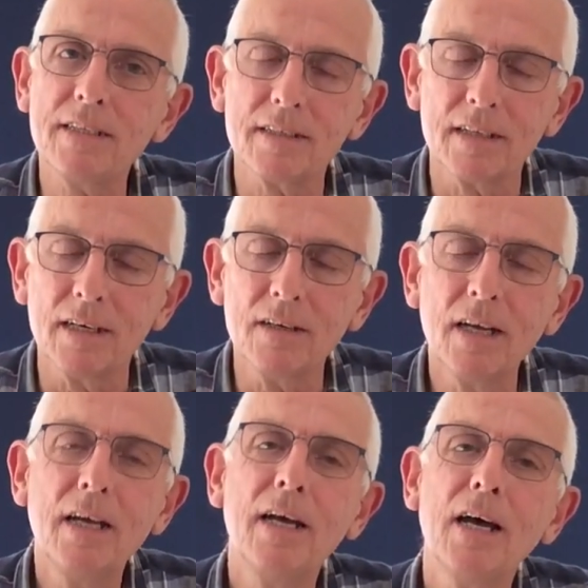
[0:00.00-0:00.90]
to know
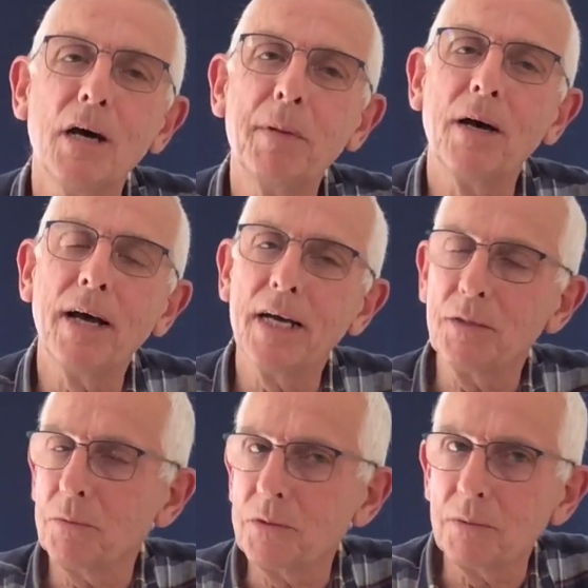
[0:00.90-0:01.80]
about hand
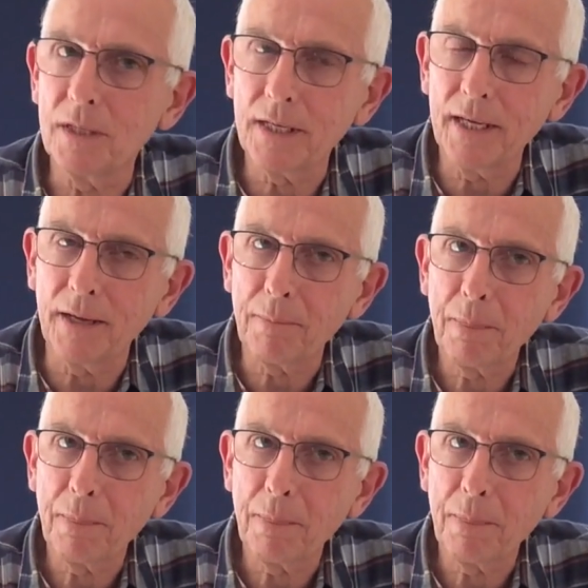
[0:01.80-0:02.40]
woodworking.